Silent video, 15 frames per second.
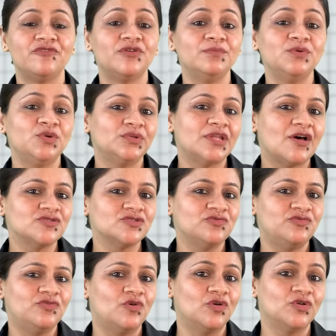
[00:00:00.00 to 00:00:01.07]
From
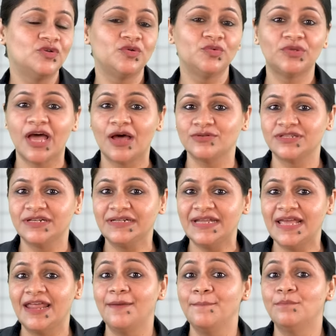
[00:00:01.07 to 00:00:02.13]
2004 to
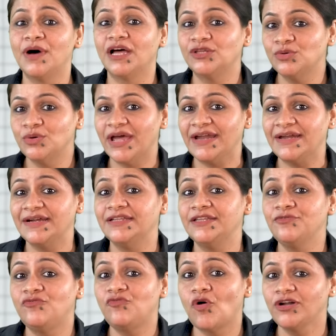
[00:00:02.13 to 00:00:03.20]
2010, Madhu headed the
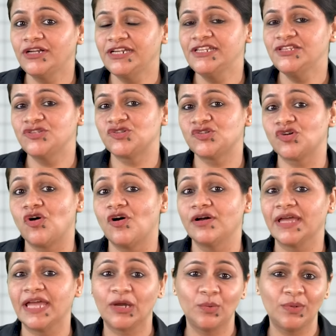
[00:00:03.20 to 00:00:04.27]

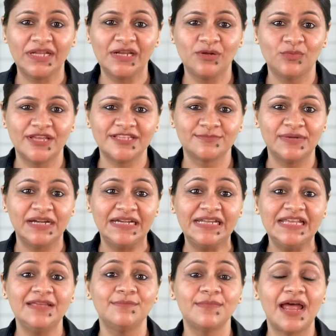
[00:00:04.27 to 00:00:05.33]
40-strong equity investment
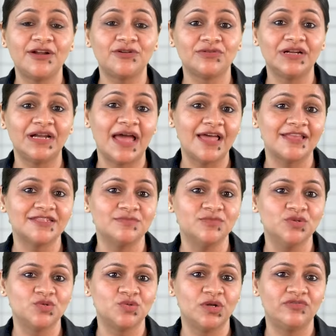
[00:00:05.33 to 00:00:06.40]
team at Reliance
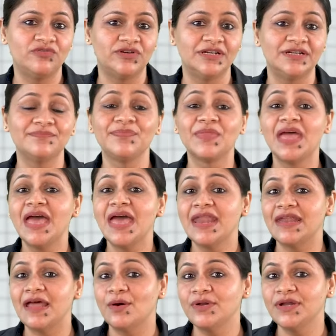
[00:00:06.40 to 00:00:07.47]
Mutual Fund,
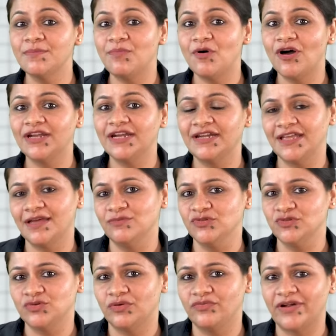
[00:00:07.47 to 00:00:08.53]
now Nippon India
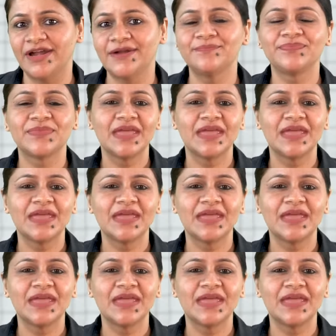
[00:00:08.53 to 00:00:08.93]
Mutual Fund.